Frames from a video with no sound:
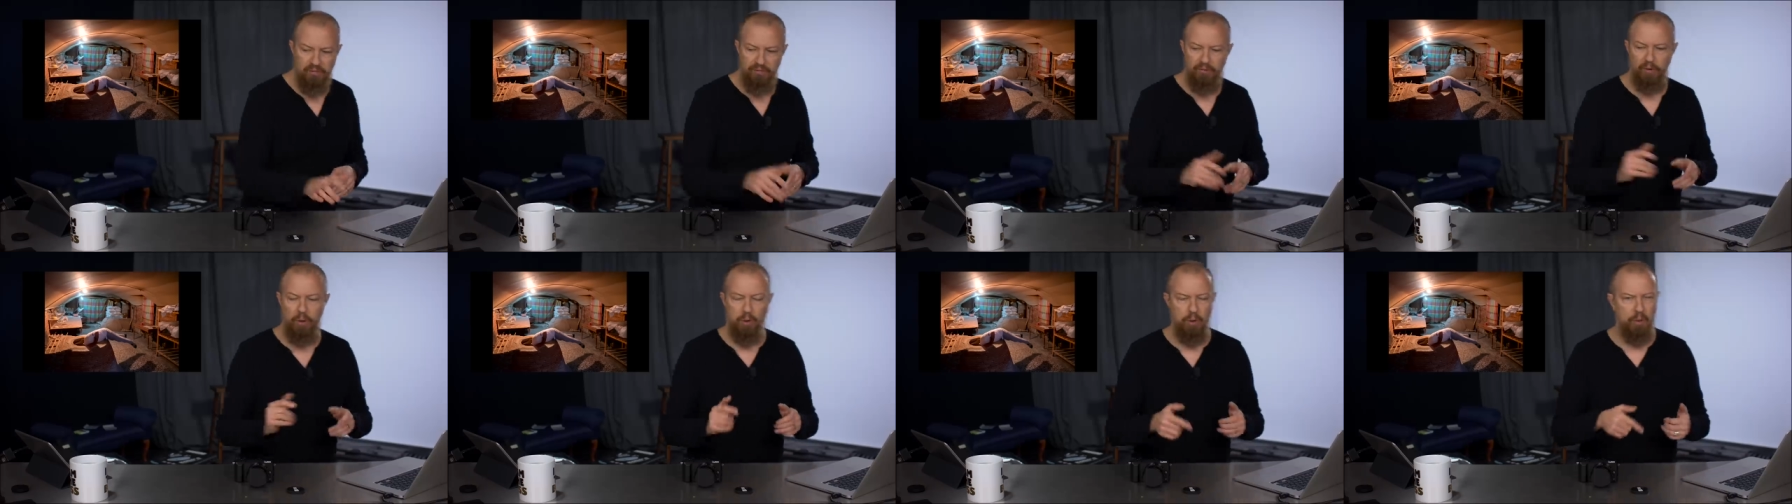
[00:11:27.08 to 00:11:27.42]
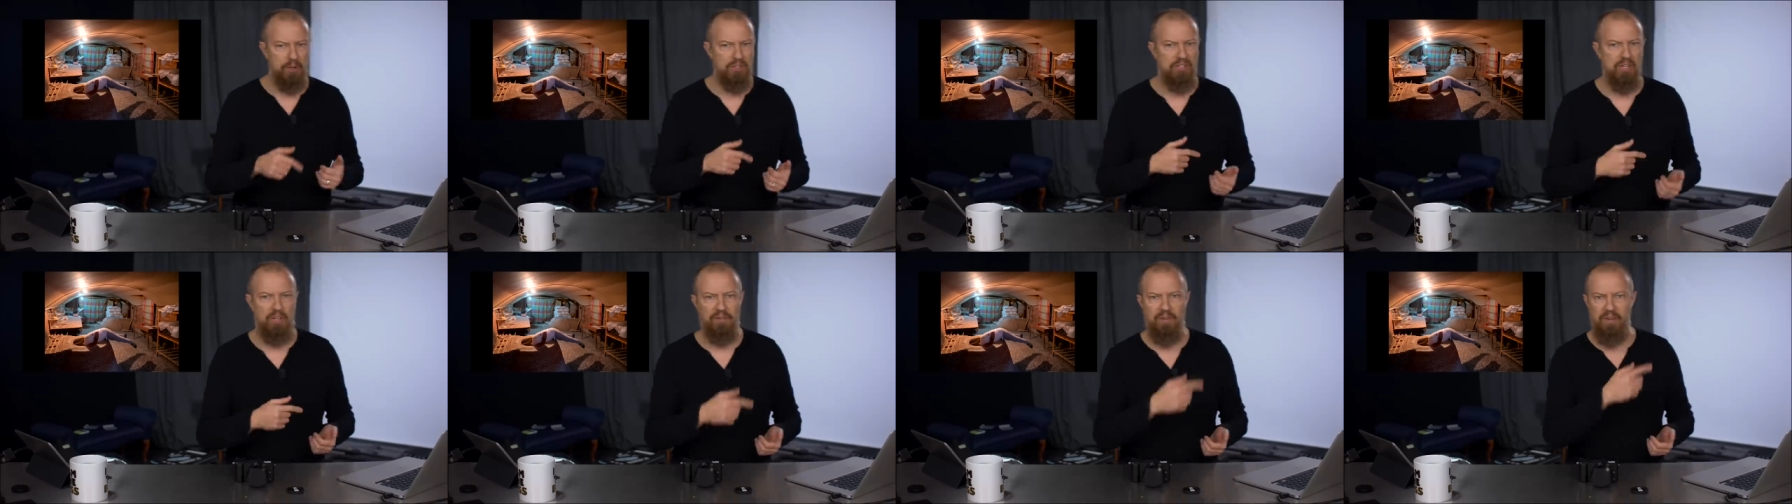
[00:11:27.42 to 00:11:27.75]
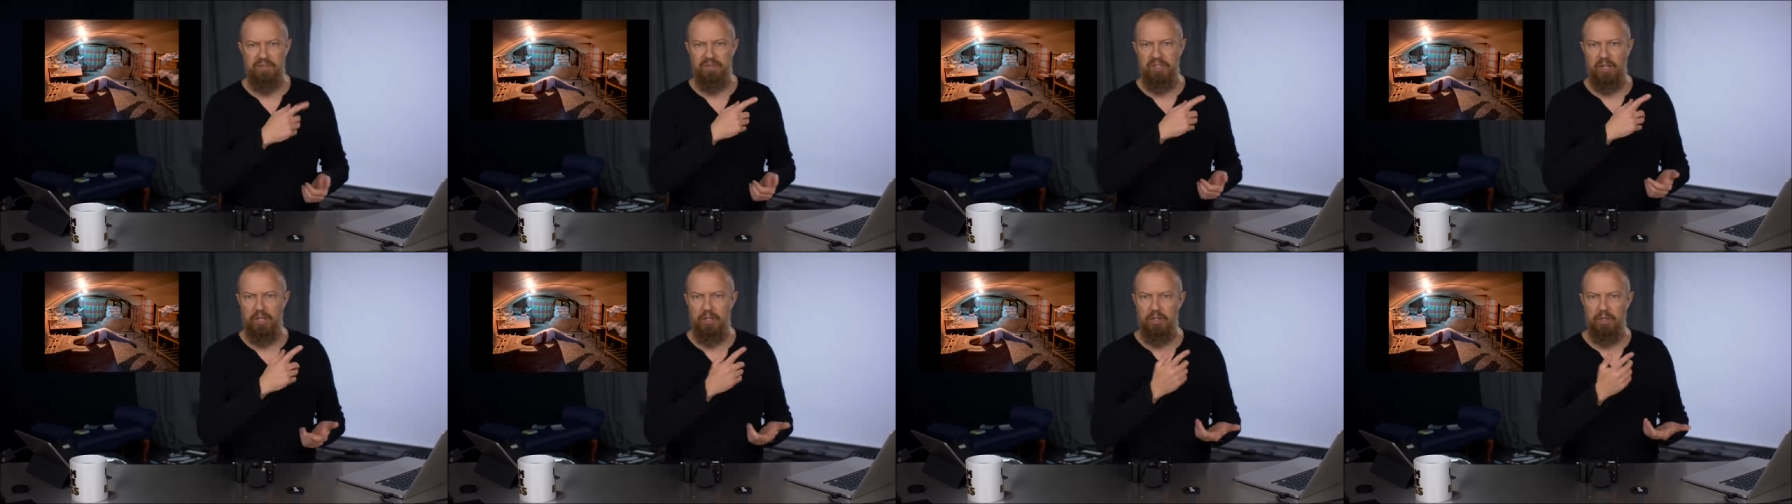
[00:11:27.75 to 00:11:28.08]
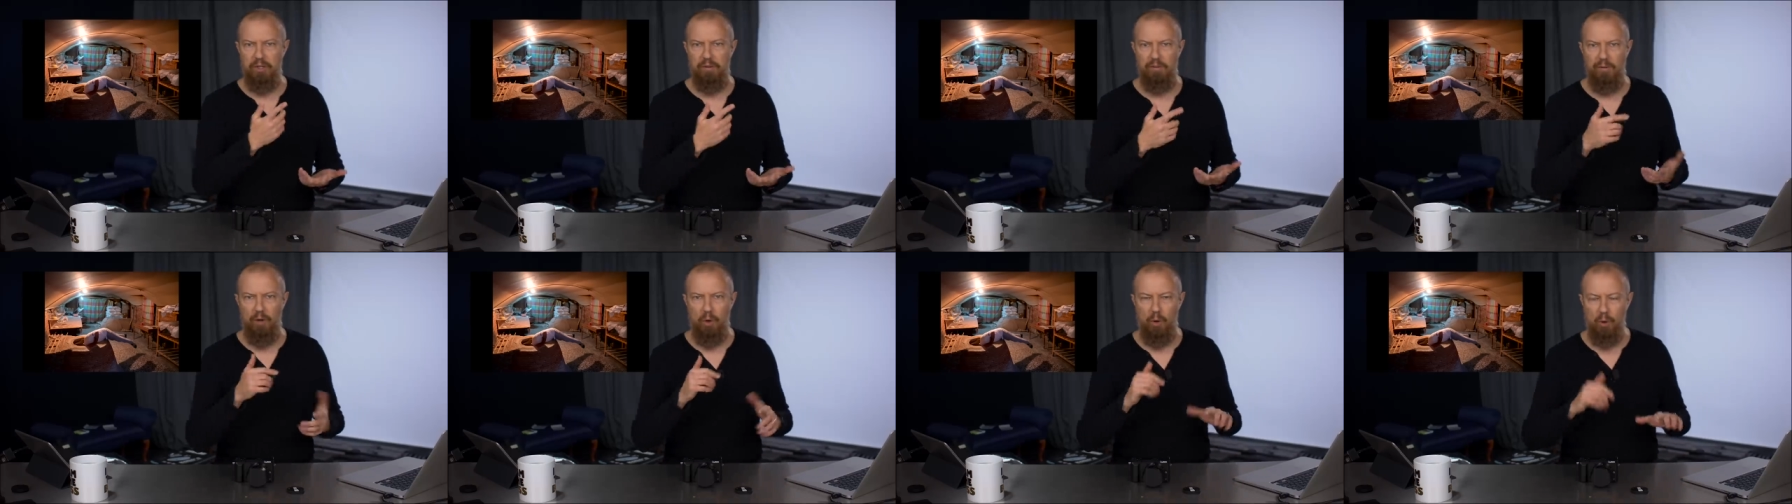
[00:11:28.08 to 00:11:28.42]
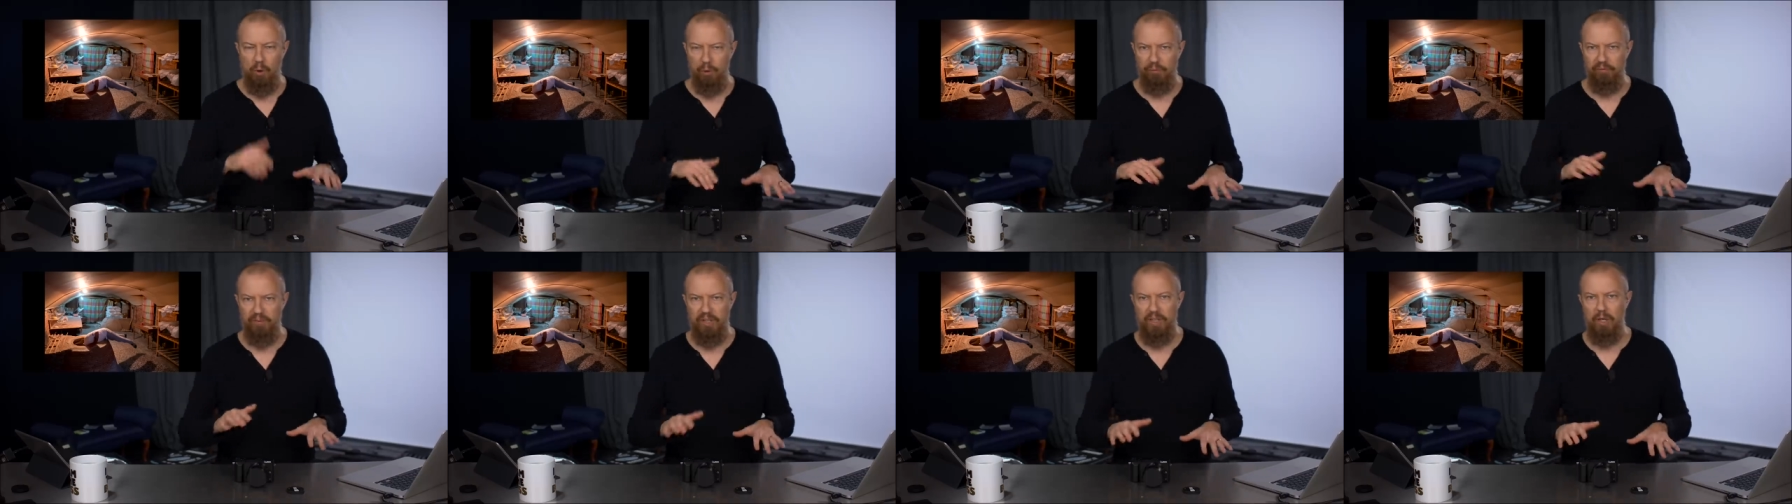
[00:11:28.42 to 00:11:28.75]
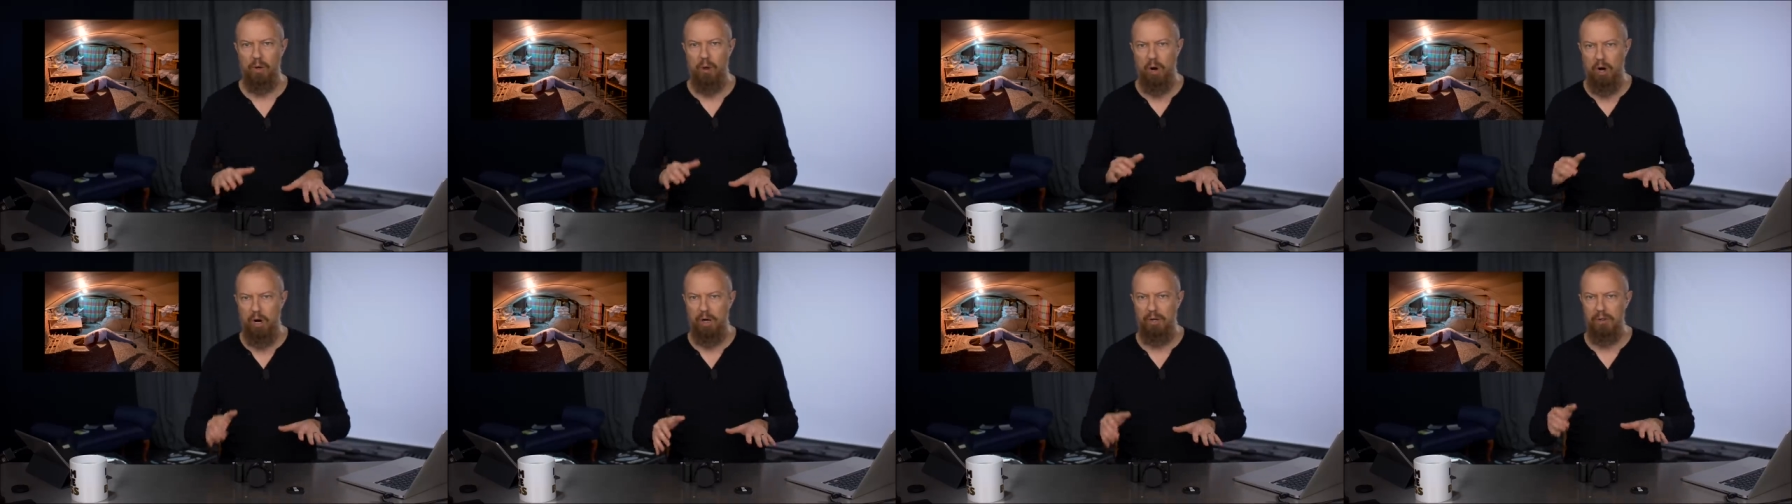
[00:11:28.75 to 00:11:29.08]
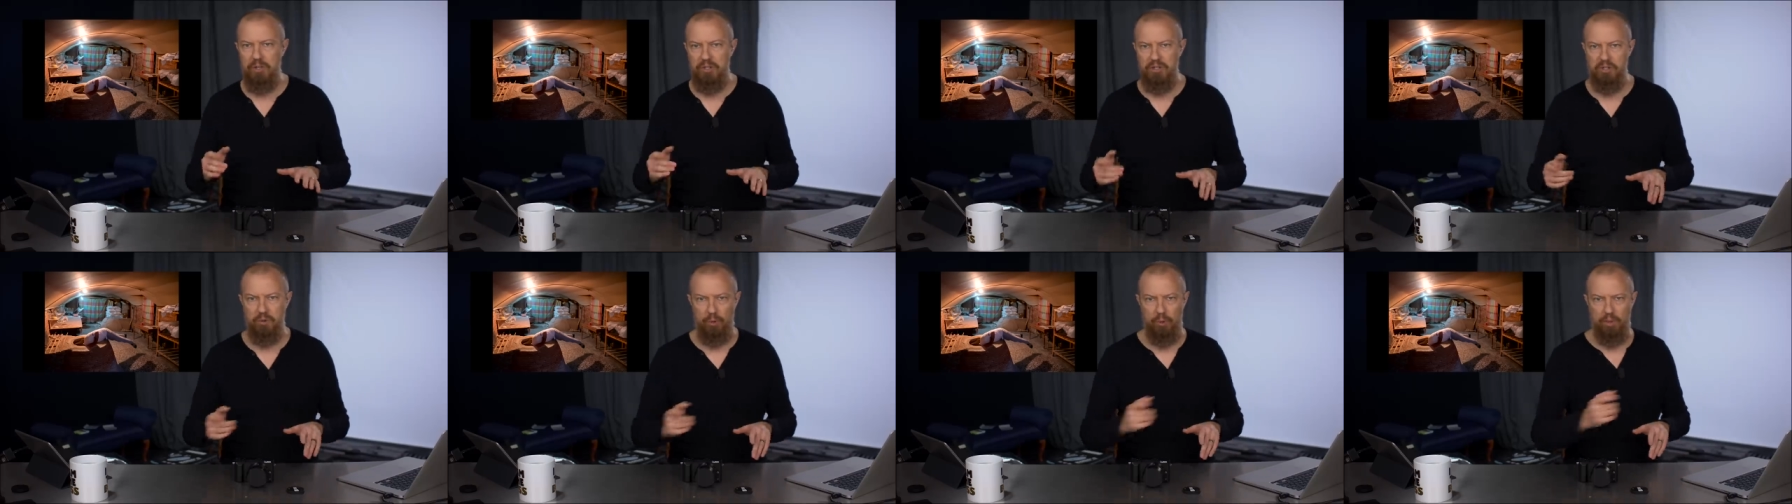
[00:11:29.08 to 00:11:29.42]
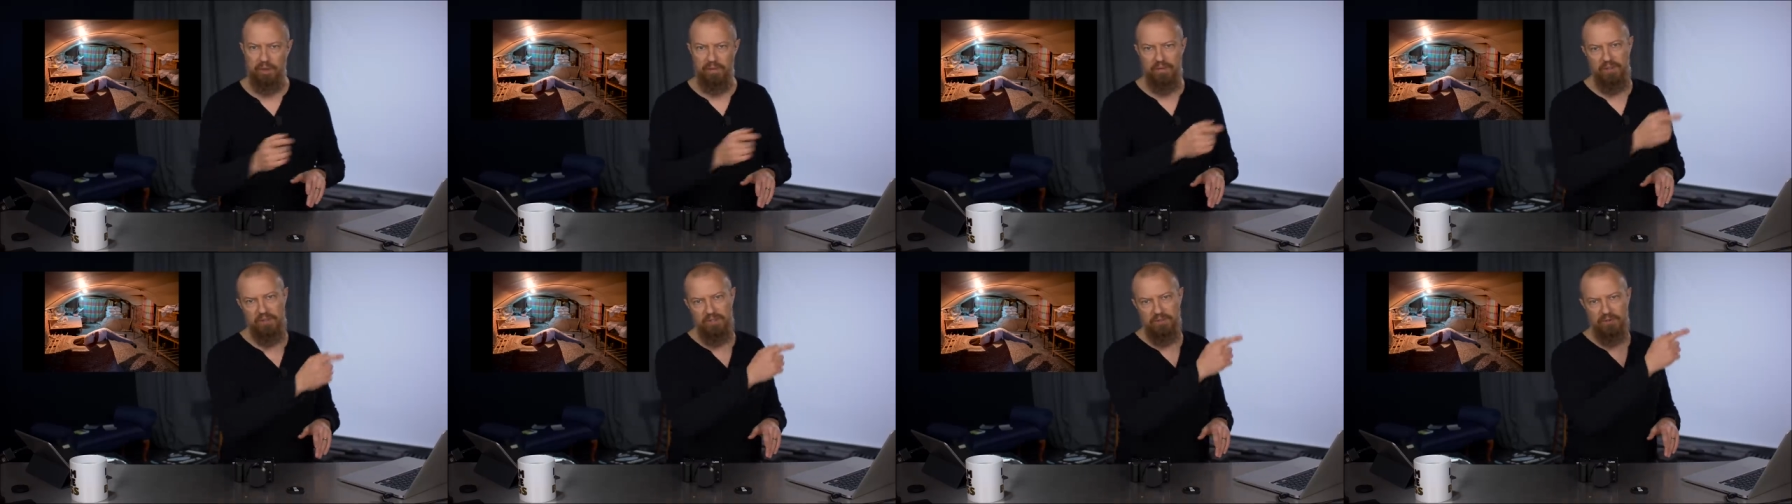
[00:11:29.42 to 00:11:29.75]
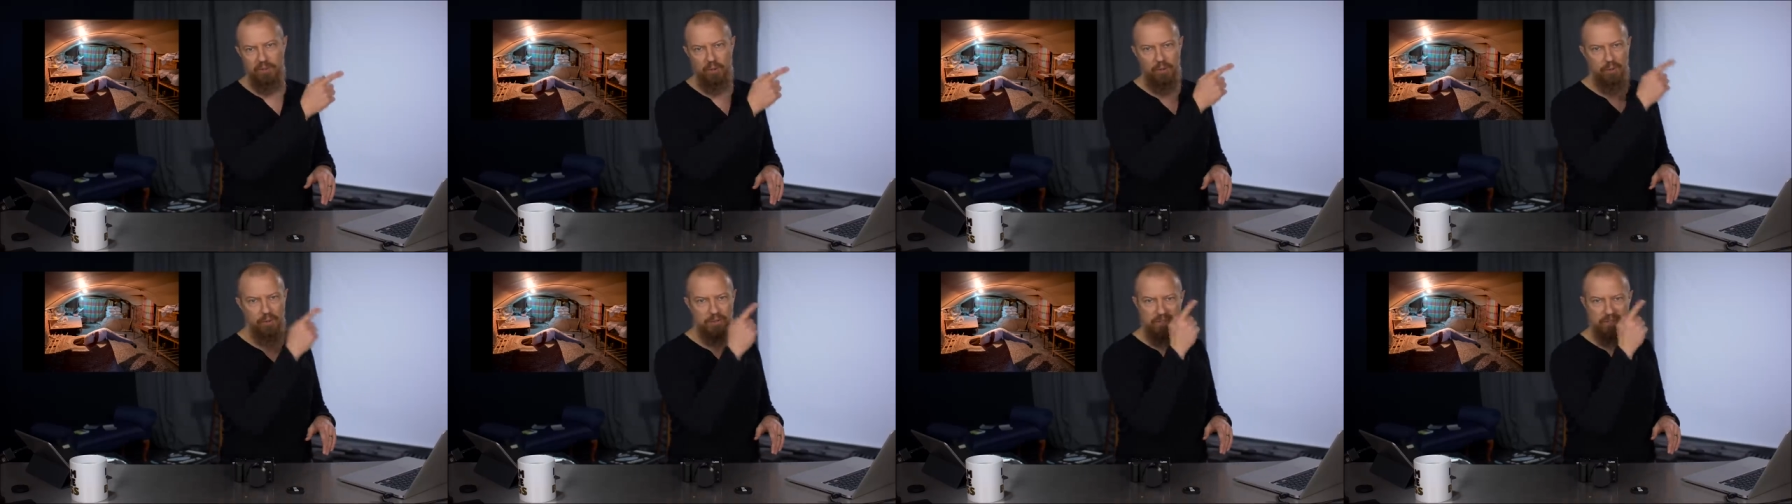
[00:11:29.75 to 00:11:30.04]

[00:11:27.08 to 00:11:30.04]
photo itself. I've done a, a whole video on the story of this photo.